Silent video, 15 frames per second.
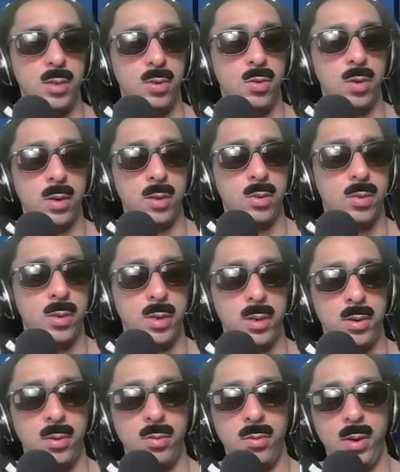
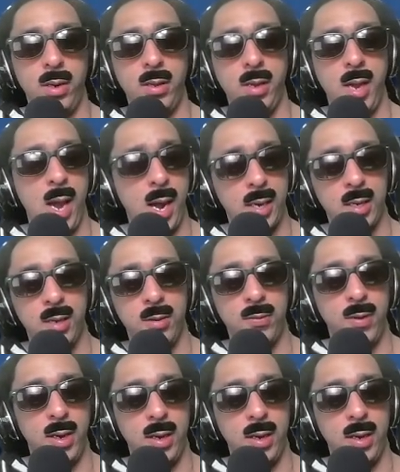Oricorio in the active,